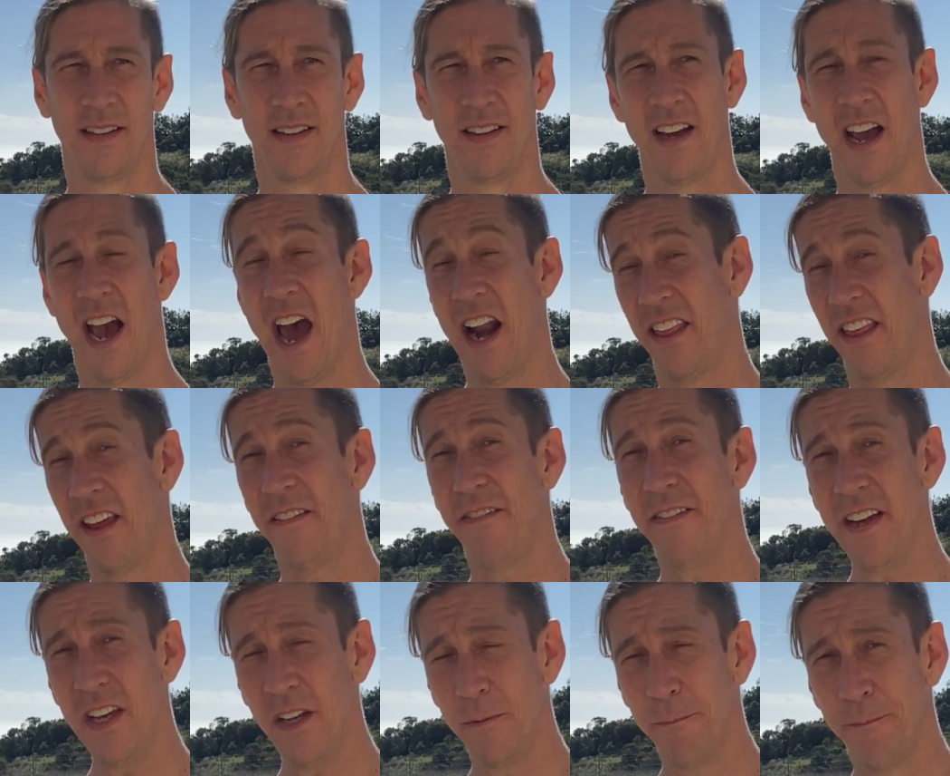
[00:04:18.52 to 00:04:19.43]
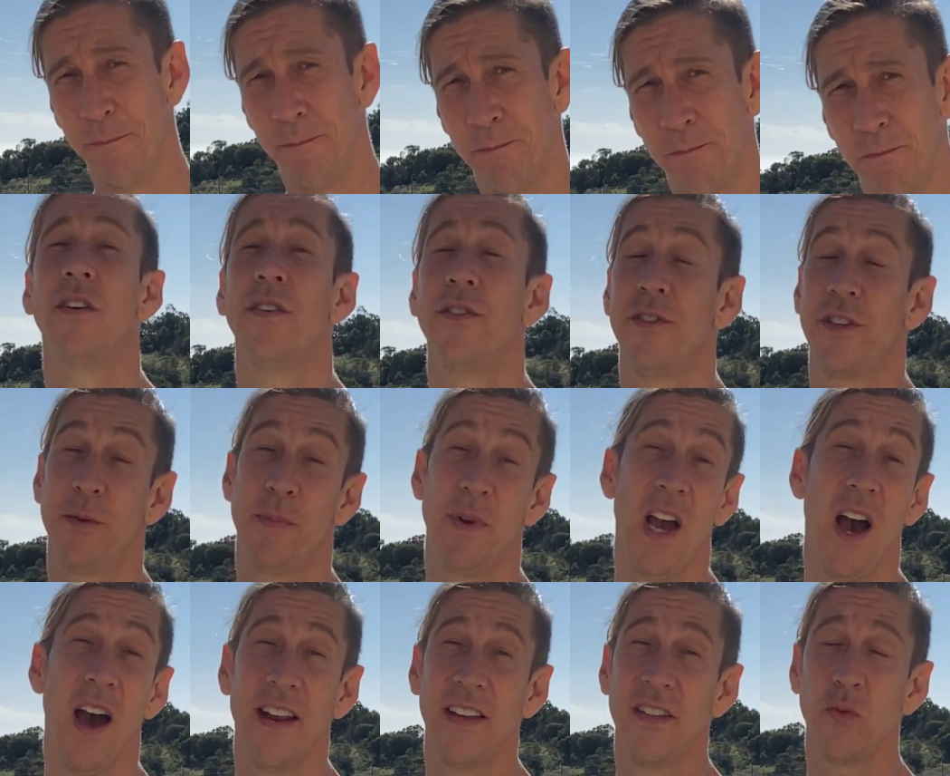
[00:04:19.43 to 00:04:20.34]
How do they feel? To be
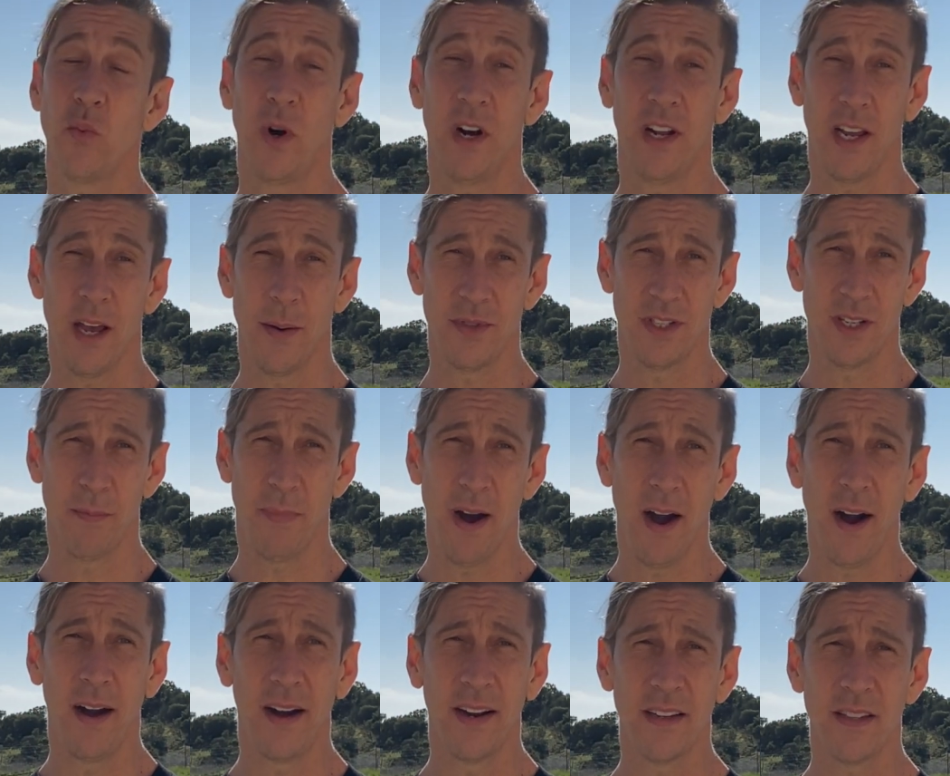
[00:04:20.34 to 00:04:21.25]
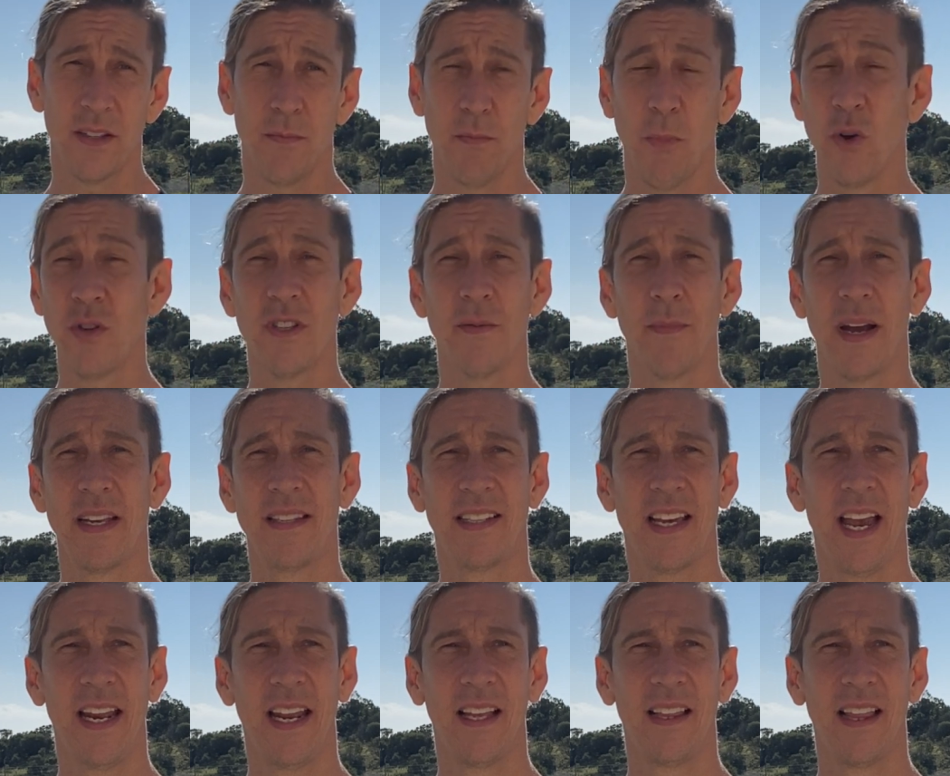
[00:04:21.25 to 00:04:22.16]
honest, when it comes to bearings, most of my
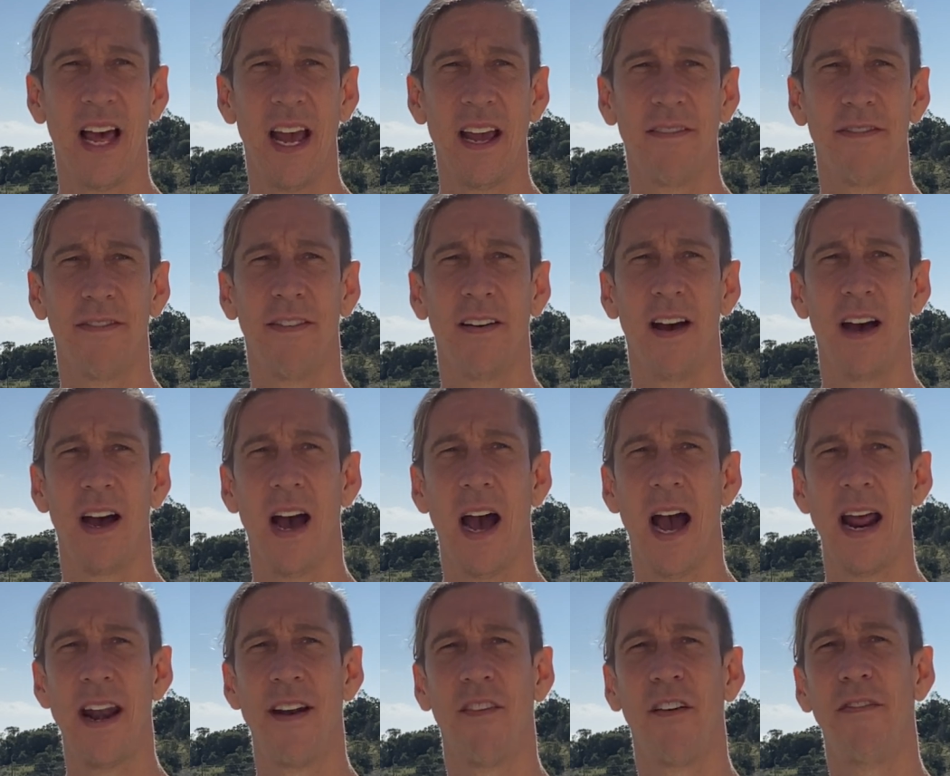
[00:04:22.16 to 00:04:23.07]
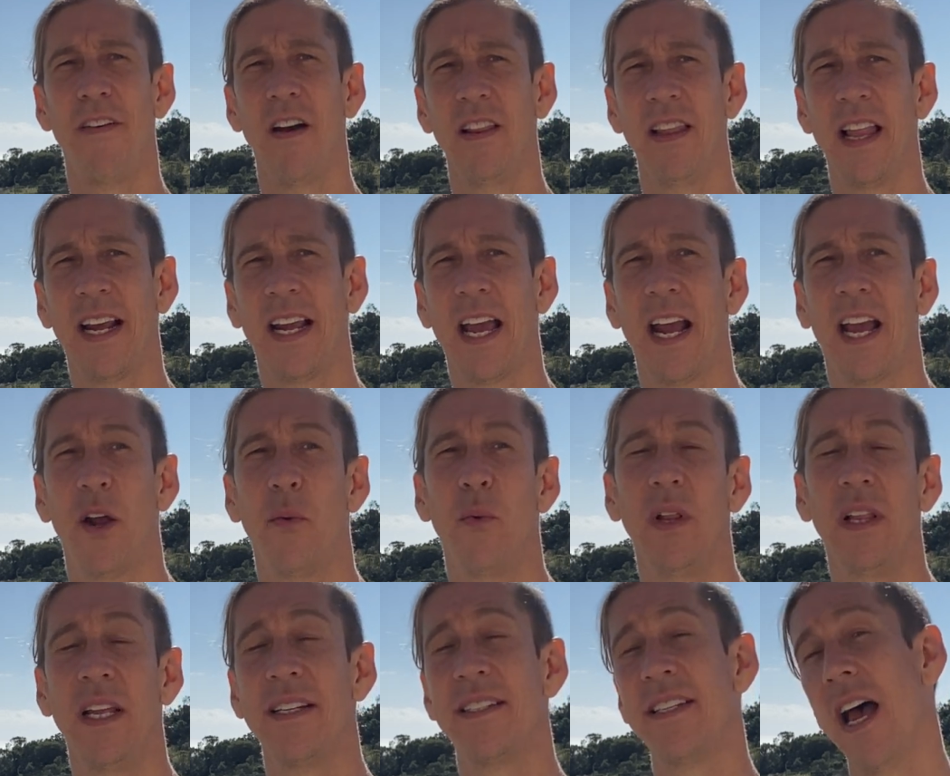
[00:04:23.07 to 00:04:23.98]
skating life, I never felt like I could
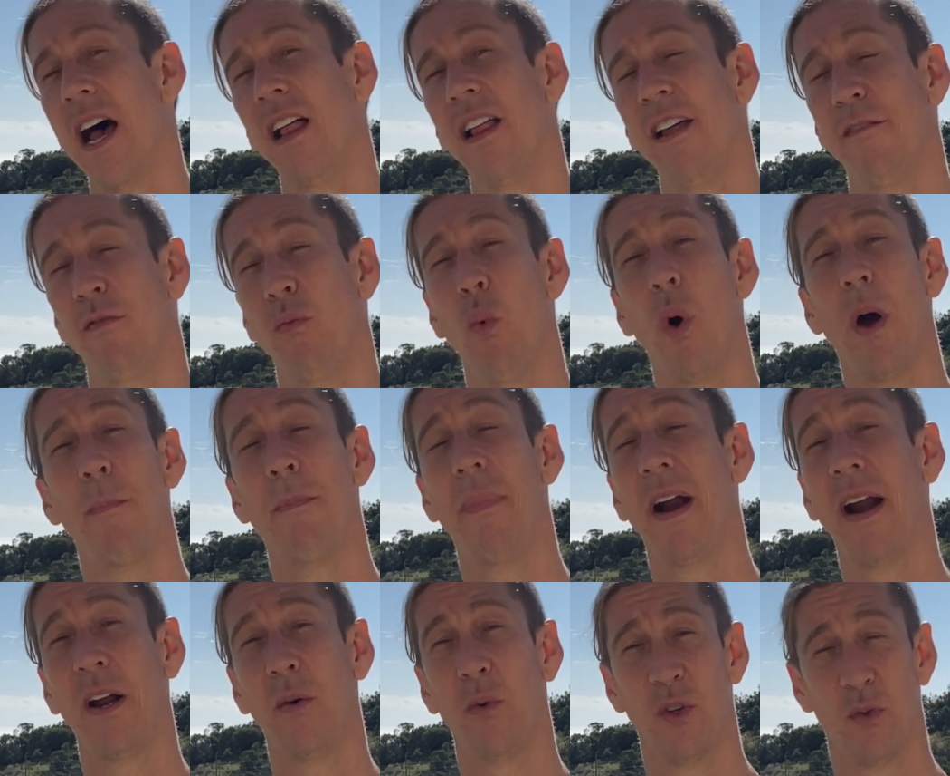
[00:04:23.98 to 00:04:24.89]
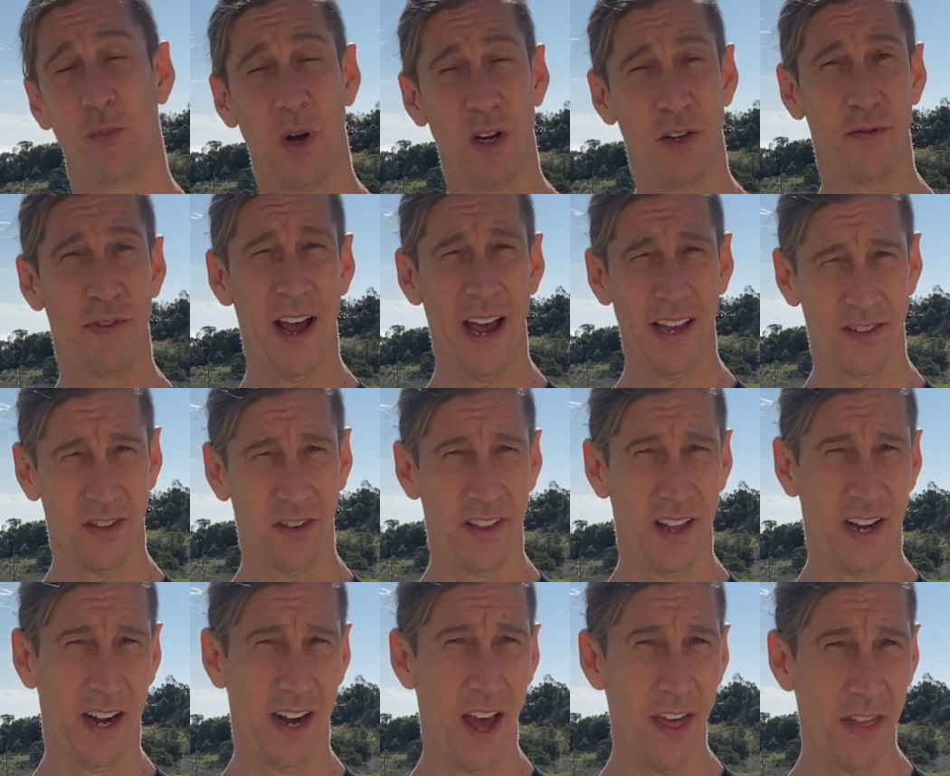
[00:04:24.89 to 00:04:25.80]
really tell if one bearing was much faster than
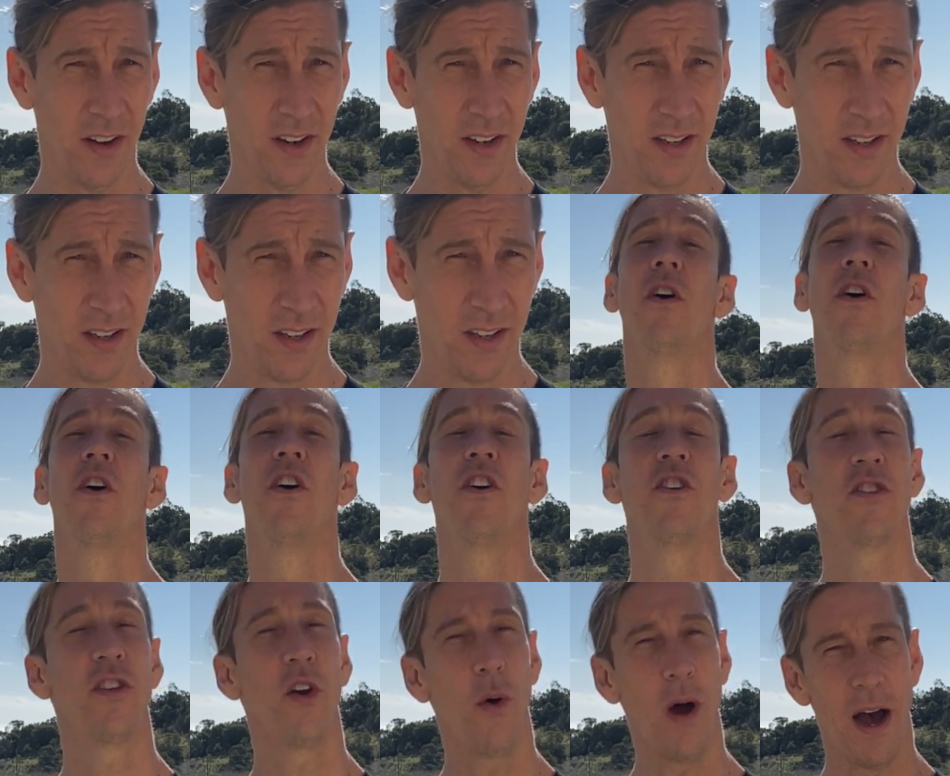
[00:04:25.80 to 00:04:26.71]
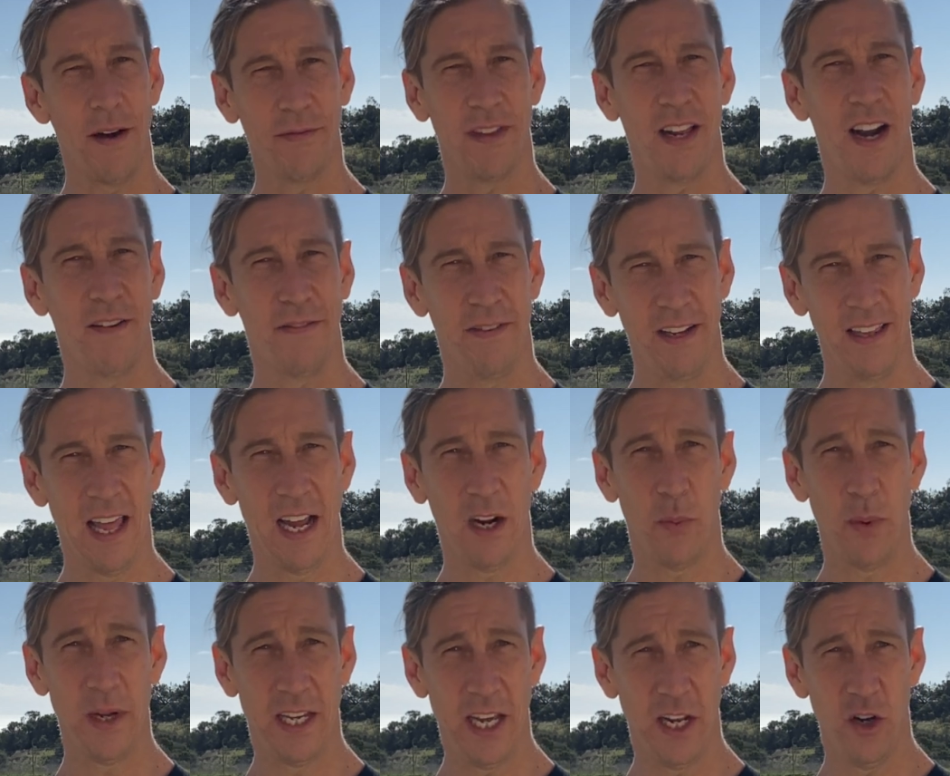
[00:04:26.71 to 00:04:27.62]
another. So often I feel like we
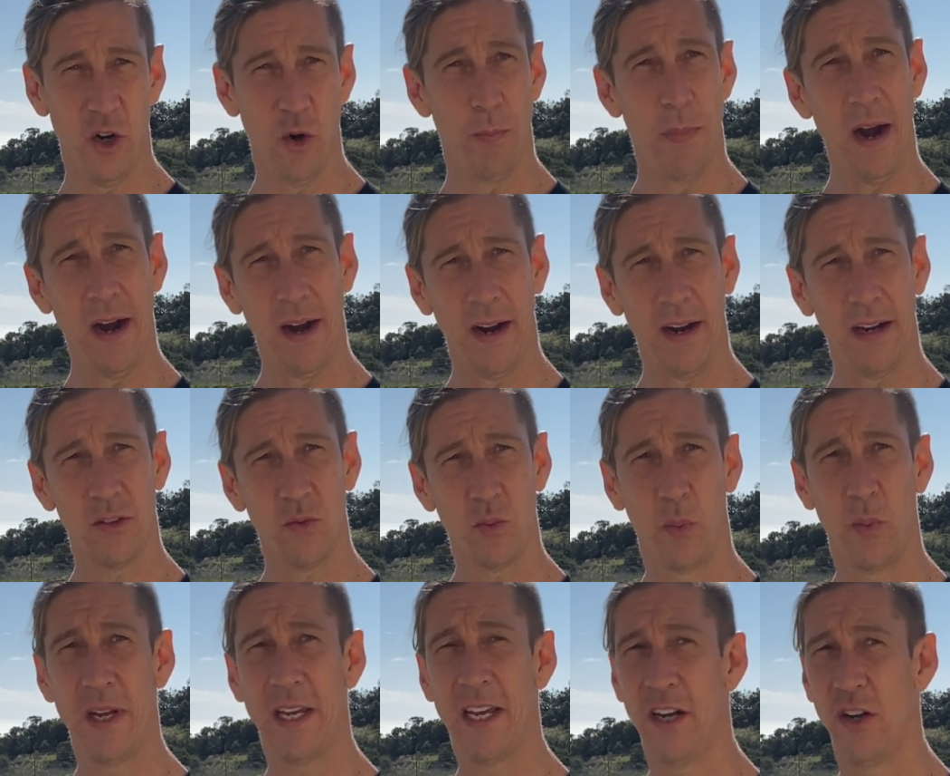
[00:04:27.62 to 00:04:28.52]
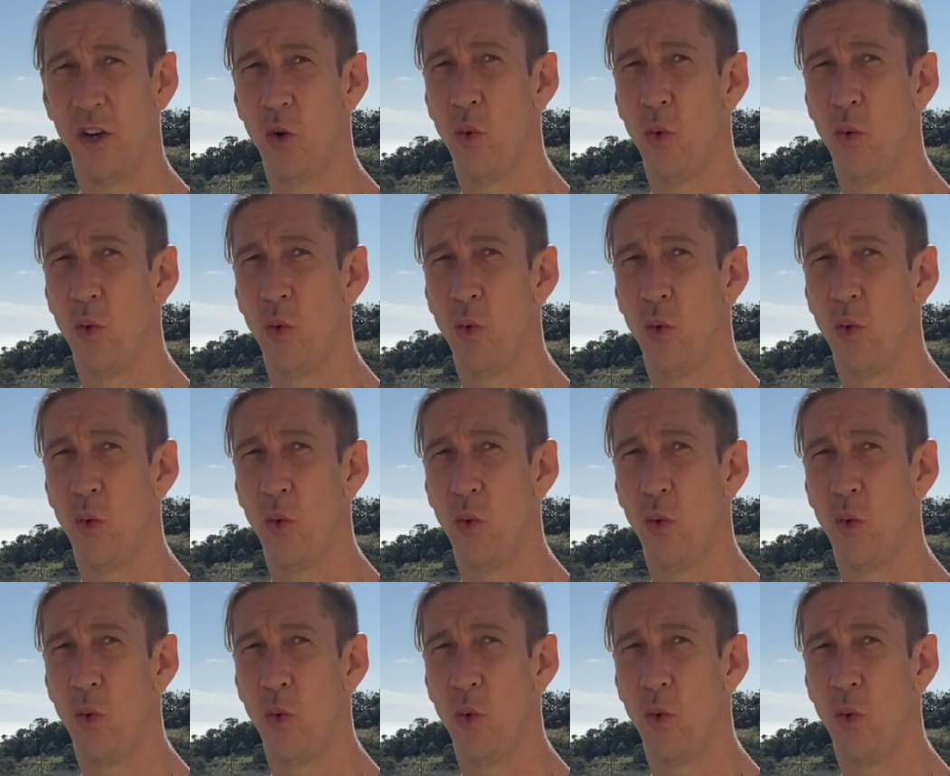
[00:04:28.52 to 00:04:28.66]
get new bearings when we get new